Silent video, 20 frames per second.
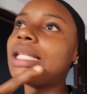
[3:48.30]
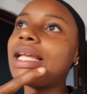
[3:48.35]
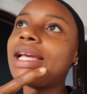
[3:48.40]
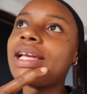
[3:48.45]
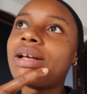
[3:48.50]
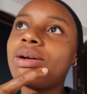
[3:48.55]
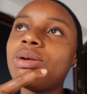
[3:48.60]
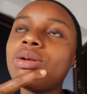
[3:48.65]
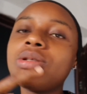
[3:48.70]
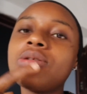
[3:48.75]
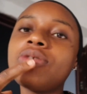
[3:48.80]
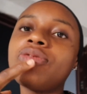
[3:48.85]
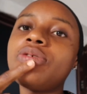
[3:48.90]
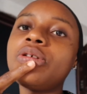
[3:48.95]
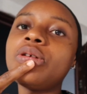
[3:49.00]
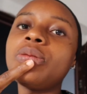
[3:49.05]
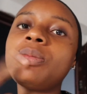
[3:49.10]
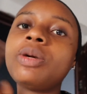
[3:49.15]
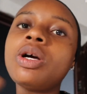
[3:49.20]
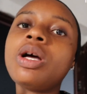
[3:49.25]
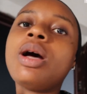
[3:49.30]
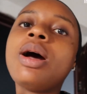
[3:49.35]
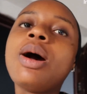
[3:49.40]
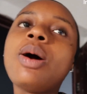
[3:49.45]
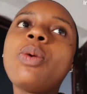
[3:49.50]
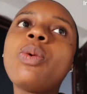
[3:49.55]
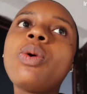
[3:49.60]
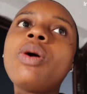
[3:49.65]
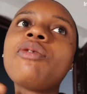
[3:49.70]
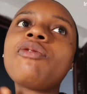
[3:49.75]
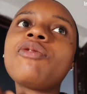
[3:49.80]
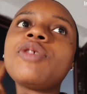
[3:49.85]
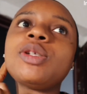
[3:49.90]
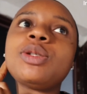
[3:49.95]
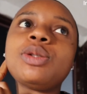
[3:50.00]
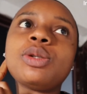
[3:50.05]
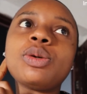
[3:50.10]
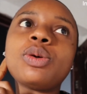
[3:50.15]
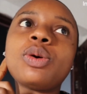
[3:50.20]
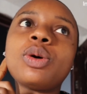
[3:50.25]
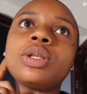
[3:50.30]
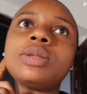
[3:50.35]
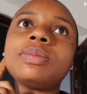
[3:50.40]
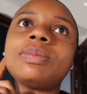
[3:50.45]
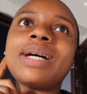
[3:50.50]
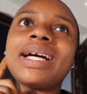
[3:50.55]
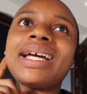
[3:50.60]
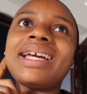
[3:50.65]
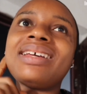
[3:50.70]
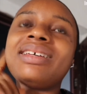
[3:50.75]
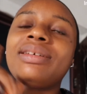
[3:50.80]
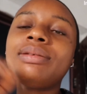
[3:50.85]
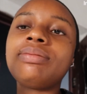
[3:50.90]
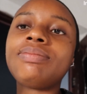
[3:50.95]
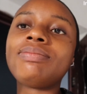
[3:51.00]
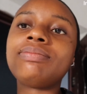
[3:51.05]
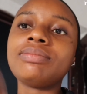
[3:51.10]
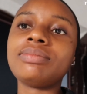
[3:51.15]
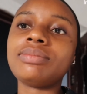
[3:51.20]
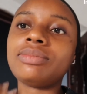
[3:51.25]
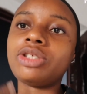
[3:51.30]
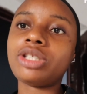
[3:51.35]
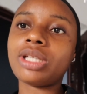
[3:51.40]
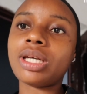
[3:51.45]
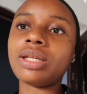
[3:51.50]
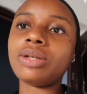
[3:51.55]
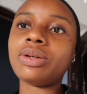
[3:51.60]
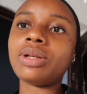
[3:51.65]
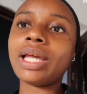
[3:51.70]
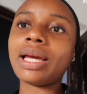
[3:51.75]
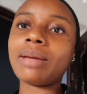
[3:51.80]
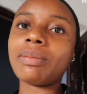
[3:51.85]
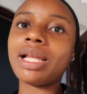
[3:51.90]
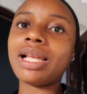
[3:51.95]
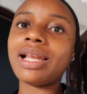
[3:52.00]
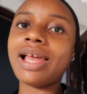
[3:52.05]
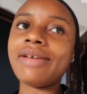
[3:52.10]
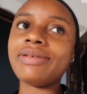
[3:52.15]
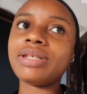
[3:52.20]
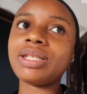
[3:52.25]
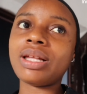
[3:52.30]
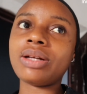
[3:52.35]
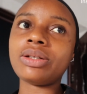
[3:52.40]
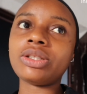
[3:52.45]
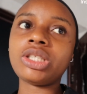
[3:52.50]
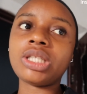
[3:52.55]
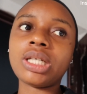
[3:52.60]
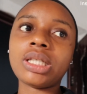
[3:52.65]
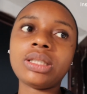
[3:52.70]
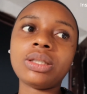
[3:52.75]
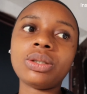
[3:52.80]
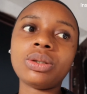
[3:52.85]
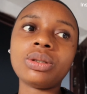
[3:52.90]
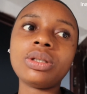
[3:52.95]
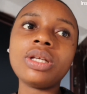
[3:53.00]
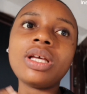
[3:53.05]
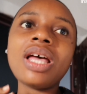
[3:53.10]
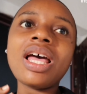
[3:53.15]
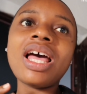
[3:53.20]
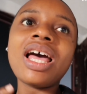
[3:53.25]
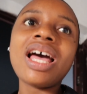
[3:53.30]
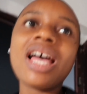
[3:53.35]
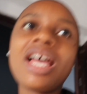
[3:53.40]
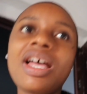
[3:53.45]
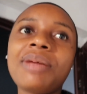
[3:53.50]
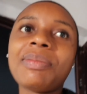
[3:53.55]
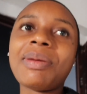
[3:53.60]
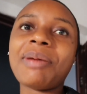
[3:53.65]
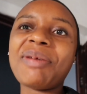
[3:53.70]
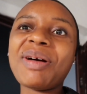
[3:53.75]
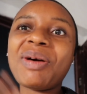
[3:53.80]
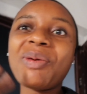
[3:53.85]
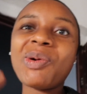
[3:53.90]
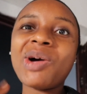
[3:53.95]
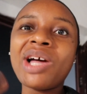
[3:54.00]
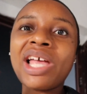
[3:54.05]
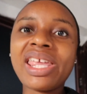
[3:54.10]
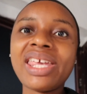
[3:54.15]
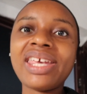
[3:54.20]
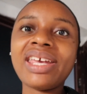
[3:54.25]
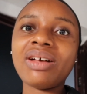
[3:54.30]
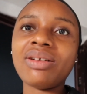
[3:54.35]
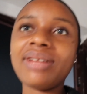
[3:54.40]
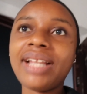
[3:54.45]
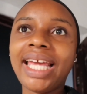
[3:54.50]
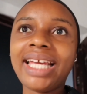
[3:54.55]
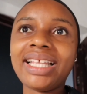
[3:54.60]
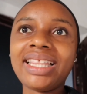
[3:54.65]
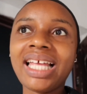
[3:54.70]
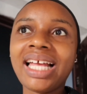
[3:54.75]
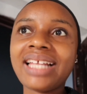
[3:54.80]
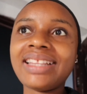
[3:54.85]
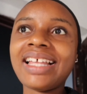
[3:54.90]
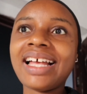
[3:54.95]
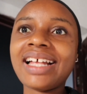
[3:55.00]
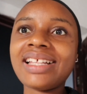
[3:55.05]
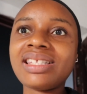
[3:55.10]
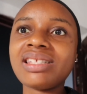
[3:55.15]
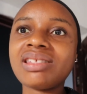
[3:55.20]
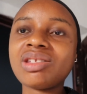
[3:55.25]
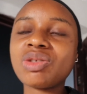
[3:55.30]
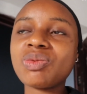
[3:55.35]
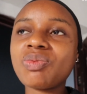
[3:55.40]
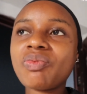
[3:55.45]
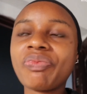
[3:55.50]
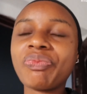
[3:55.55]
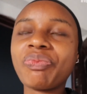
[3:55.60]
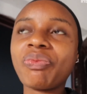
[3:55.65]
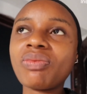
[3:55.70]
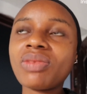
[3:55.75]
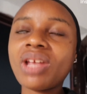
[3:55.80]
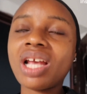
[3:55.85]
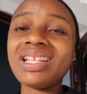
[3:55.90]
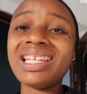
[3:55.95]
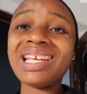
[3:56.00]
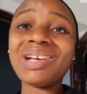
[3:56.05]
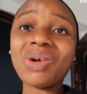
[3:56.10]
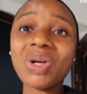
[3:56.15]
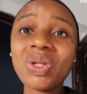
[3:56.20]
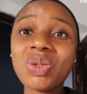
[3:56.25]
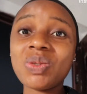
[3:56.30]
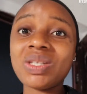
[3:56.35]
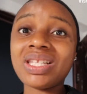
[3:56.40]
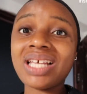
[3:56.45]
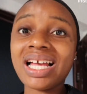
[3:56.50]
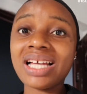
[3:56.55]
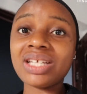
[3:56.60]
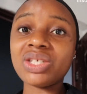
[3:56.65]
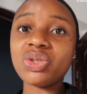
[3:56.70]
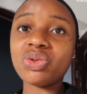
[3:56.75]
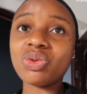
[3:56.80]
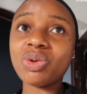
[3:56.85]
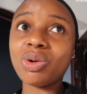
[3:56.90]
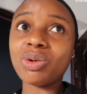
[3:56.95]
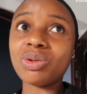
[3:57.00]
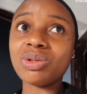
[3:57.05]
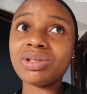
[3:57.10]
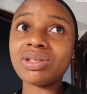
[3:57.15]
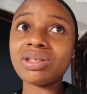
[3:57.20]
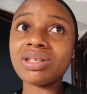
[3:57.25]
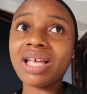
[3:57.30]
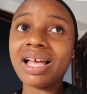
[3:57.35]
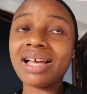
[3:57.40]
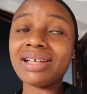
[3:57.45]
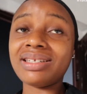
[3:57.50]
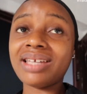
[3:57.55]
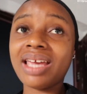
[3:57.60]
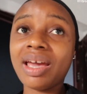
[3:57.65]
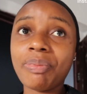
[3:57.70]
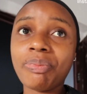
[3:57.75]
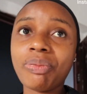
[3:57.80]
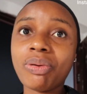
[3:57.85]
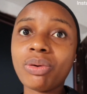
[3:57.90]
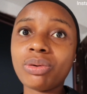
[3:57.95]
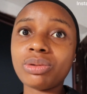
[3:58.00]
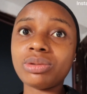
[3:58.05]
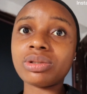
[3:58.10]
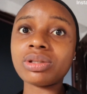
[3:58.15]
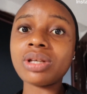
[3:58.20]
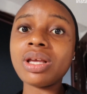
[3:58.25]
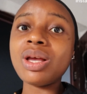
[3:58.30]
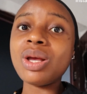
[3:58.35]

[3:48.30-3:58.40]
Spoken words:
Like, I want to film one video on my channel, like my lifestyle channel, about one girl like that that's they caught with her drugs at the airport.